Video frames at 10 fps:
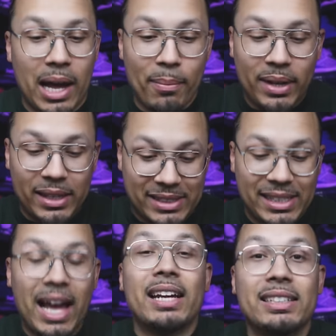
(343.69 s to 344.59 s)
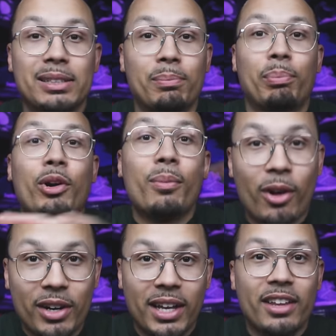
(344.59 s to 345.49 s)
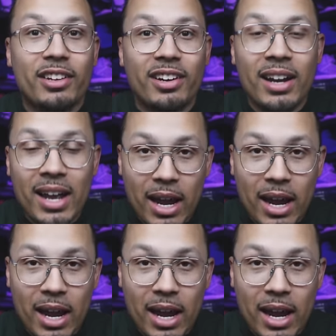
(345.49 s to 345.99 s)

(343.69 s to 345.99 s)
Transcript: I'm excited to put them all together